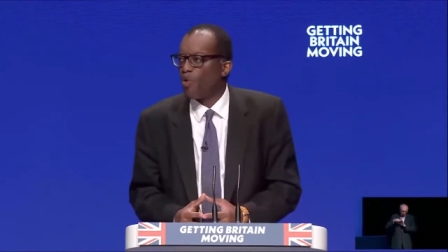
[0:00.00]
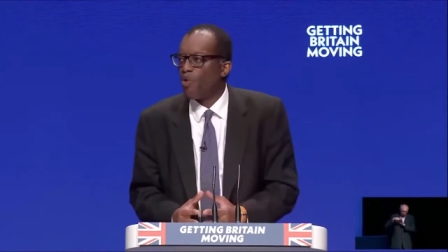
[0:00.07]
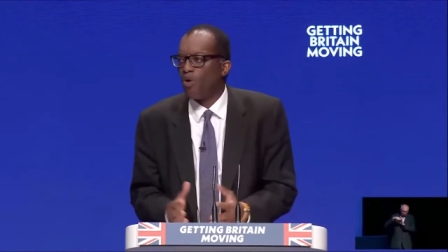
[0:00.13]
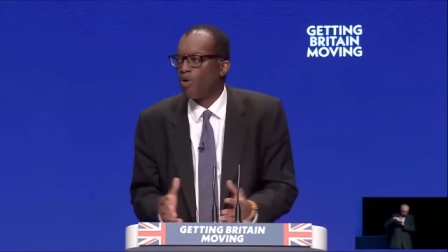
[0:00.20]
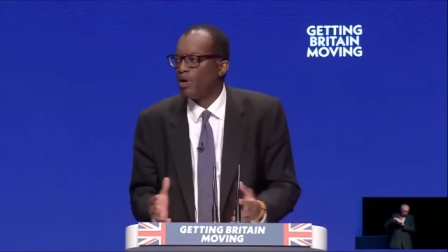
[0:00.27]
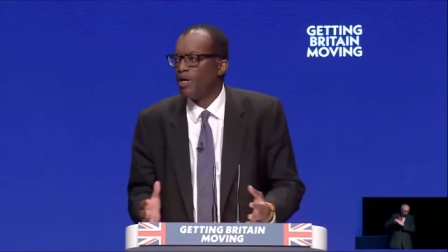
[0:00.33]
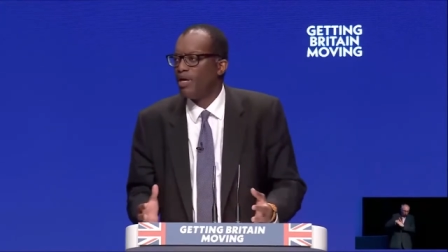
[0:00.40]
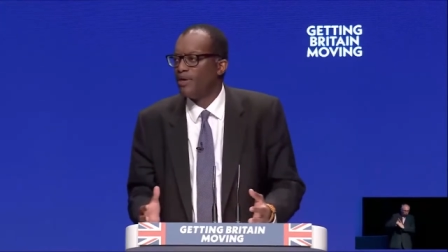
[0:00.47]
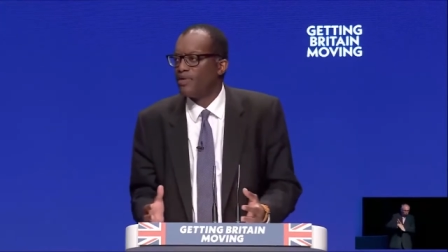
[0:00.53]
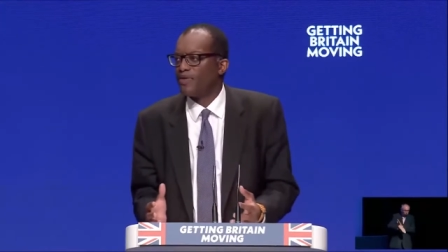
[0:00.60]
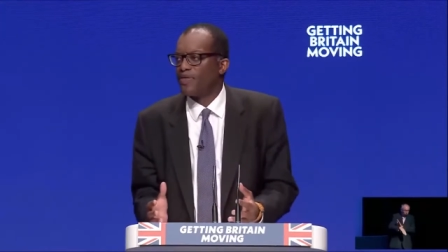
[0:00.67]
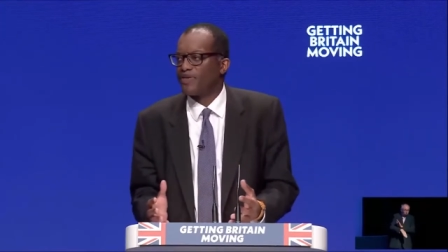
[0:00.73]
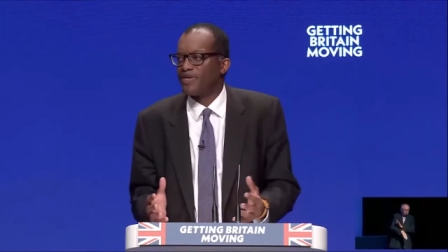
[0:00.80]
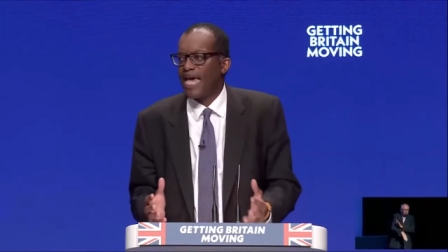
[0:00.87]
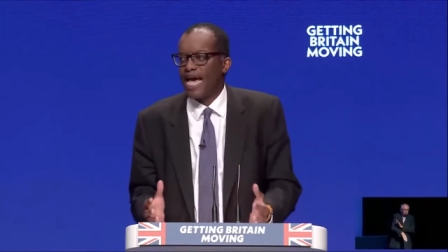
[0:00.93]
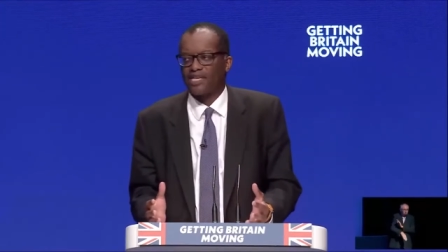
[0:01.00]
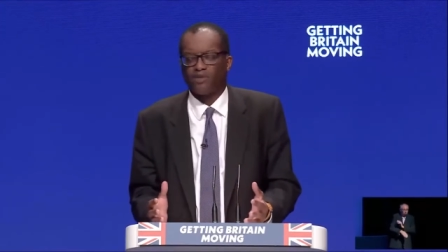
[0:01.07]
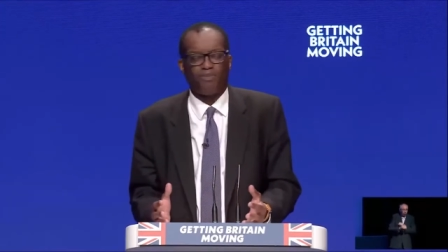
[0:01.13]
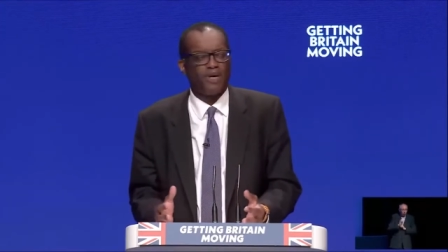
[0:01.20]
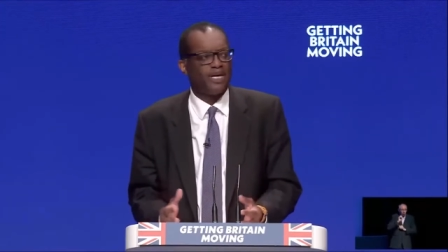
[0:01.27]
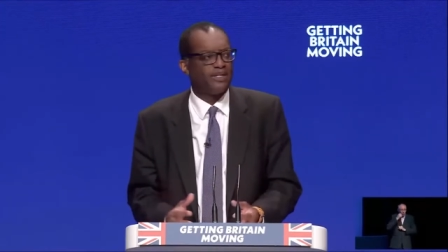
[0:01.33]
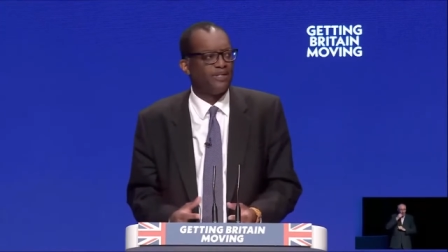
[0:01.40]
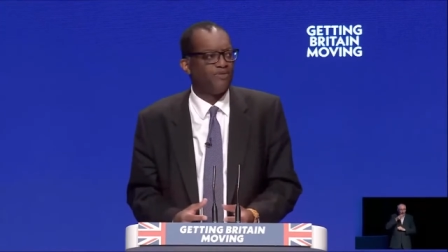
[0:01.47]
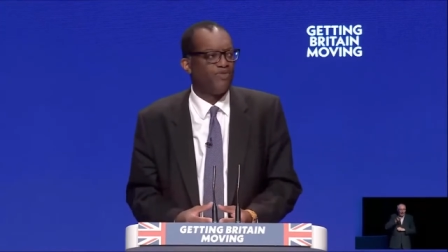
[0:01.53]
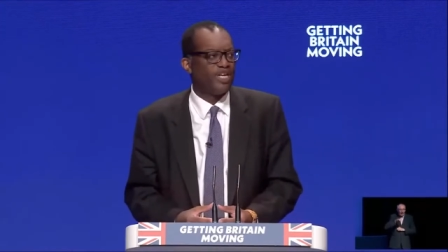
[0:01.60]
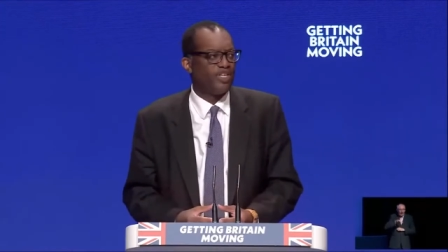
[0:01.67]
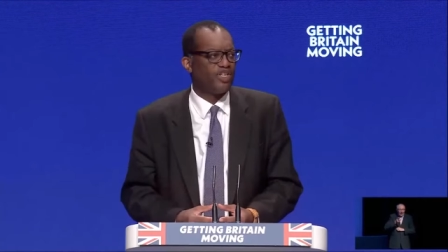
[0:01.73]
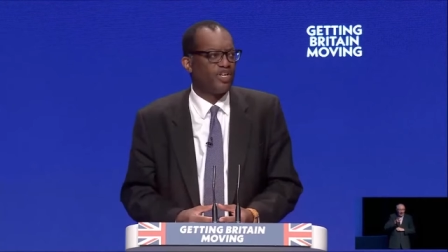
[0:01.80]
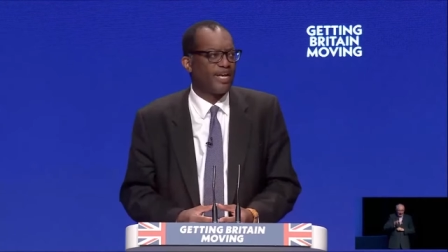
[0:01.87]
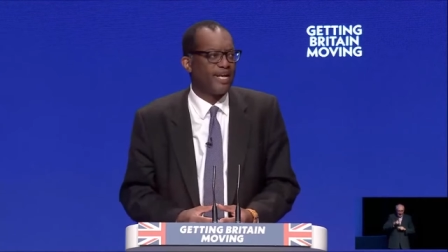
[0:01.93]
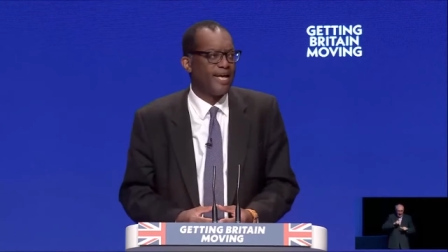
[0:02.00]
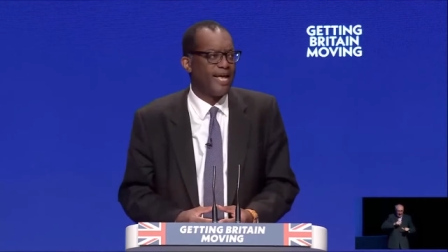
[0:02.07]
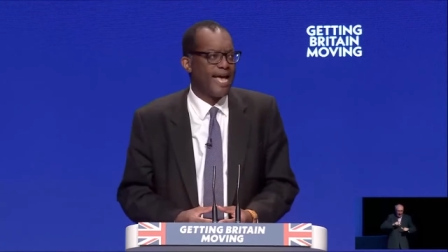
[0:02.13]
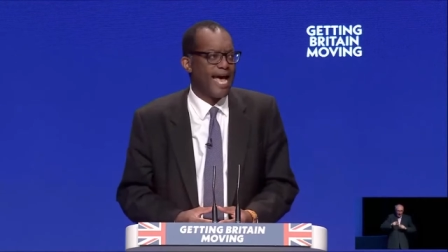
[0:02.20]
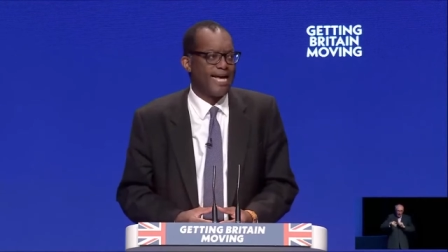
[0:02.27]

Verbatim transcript: or that the tax burden reaching